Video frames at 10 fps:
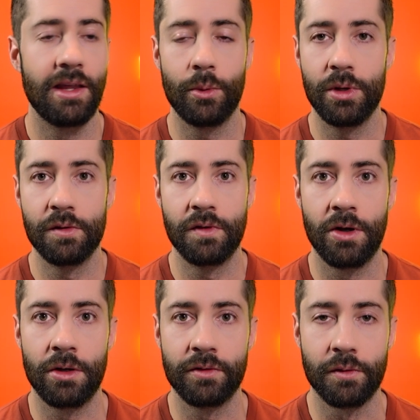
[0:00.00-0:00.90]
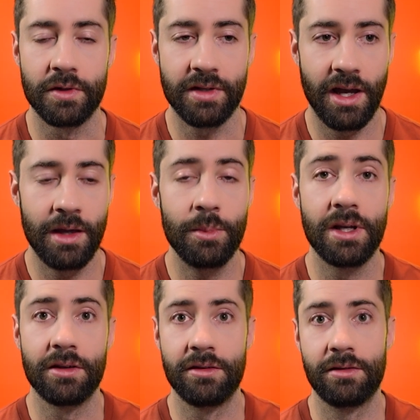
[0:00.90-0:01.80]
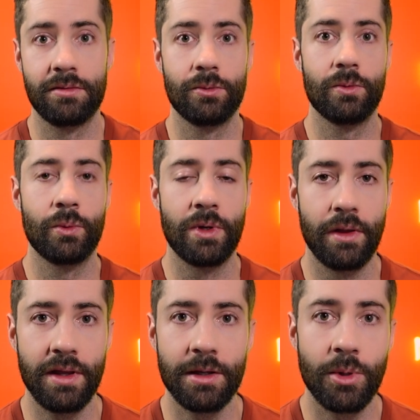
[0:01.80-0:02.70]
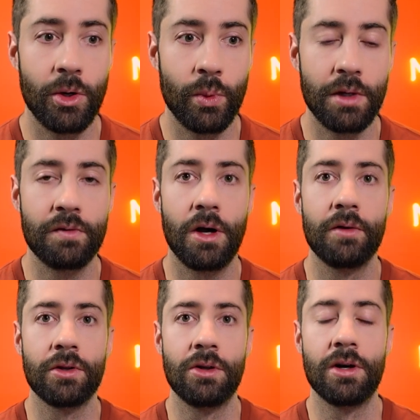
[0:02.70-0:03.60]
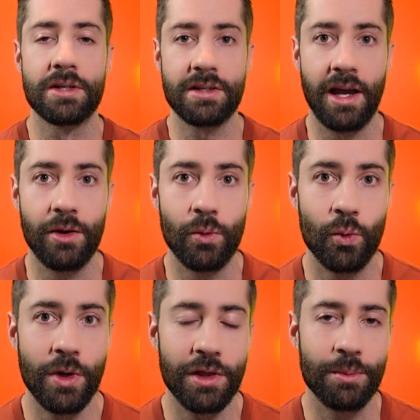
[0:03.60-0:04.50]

that we evolved over time because when you think about it, we evolved alongside with